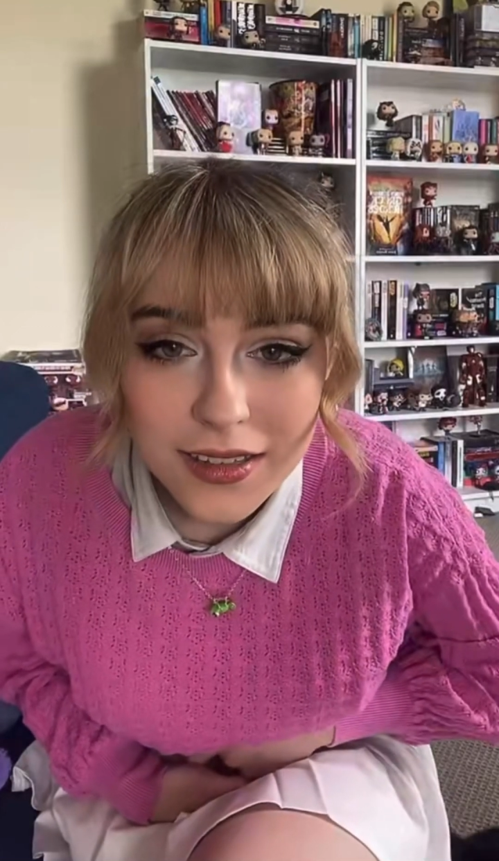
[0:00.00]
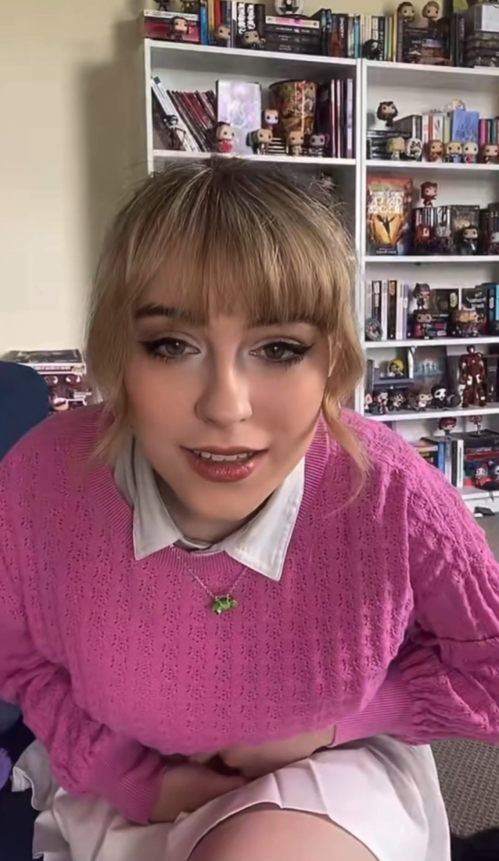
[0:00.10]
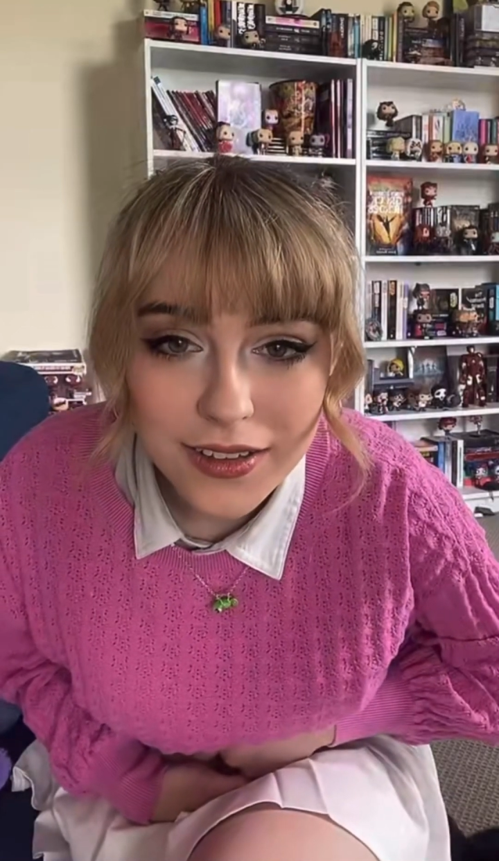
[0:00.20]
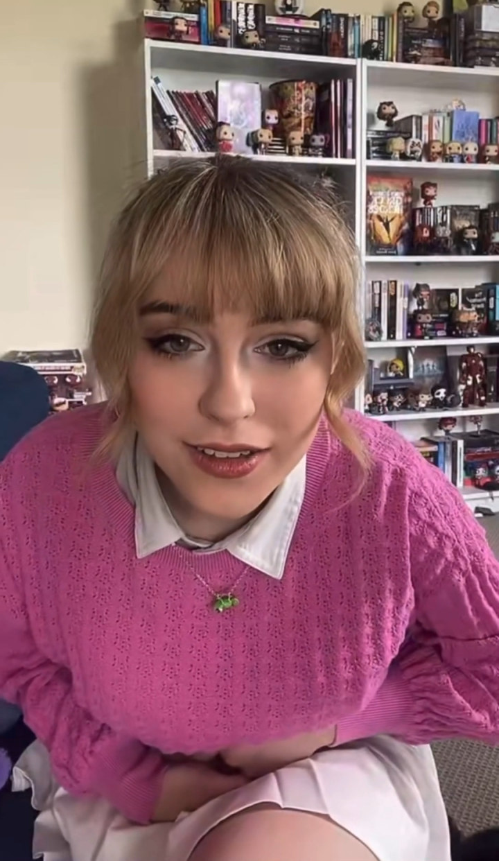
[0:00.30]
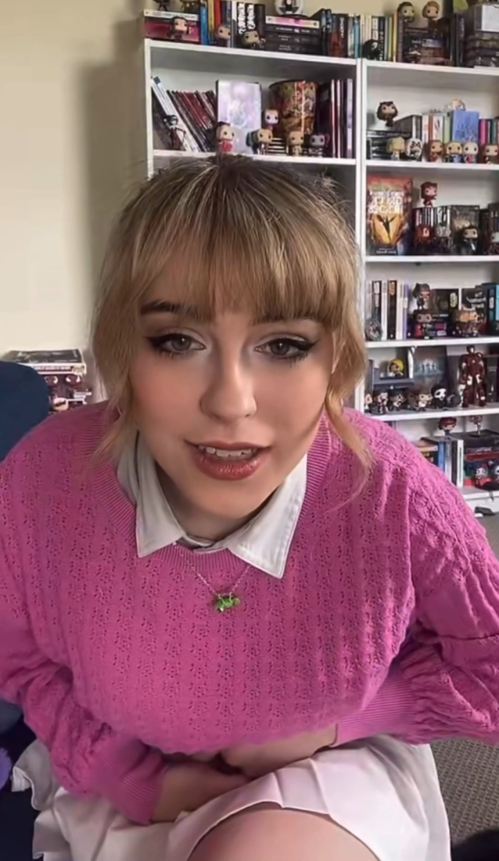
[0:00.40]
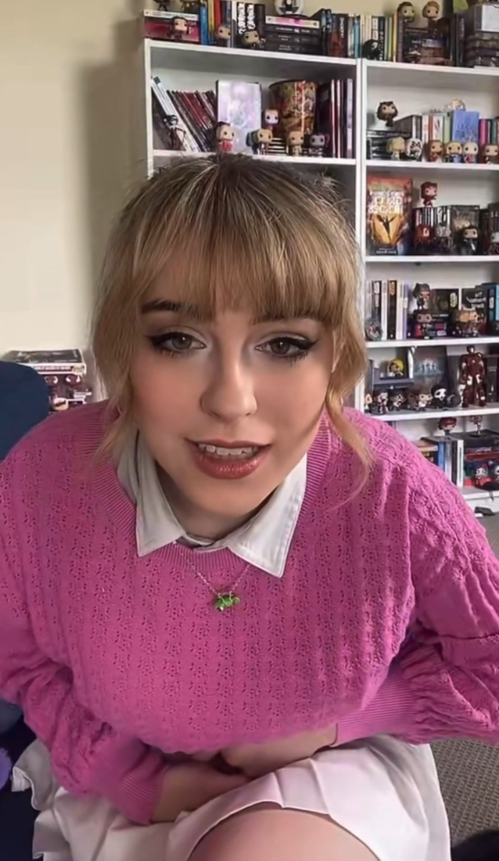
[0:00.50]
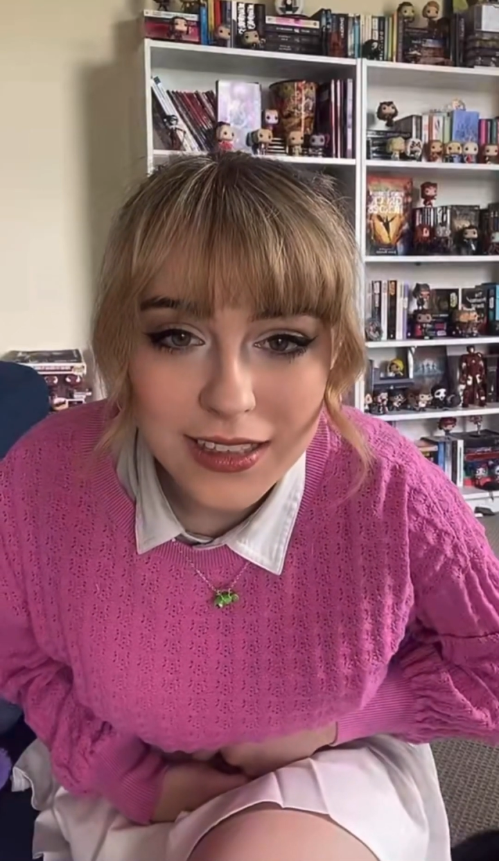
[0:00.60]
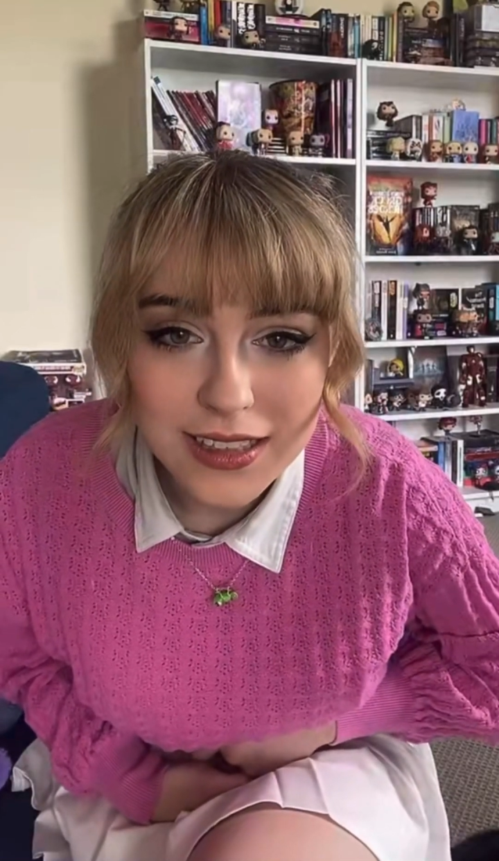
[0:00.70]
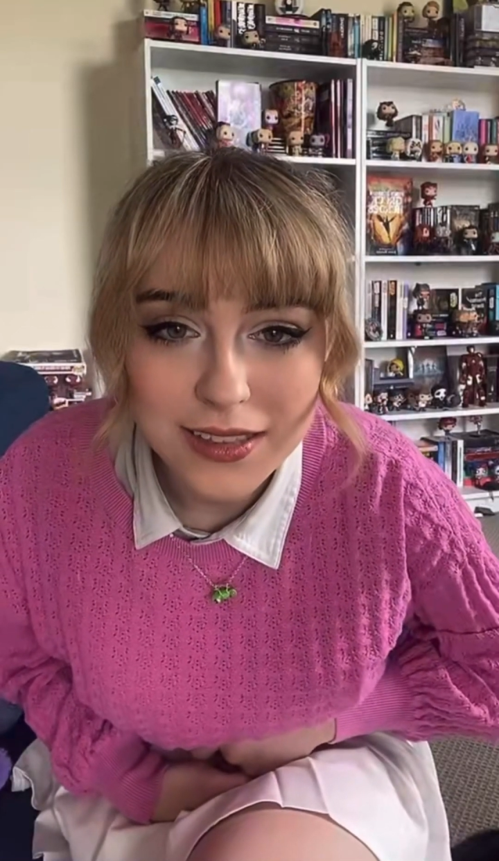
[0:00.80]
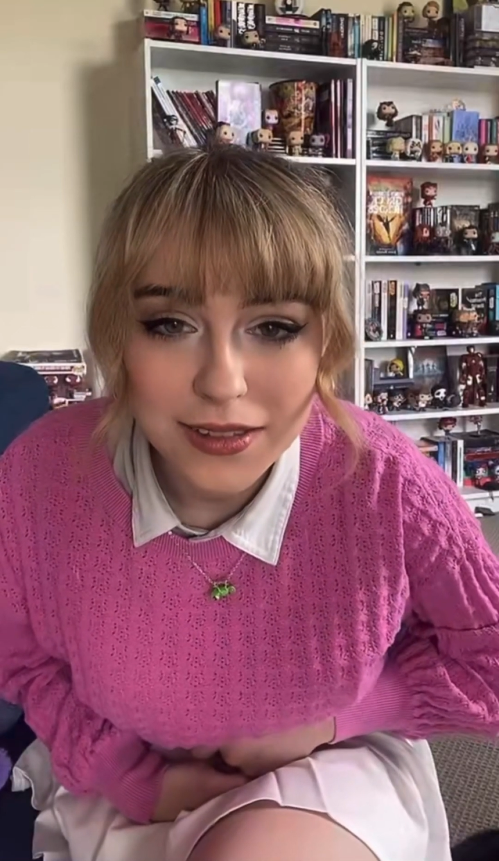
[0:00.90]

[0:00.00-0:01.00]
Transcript: I'm not even gonna mess it,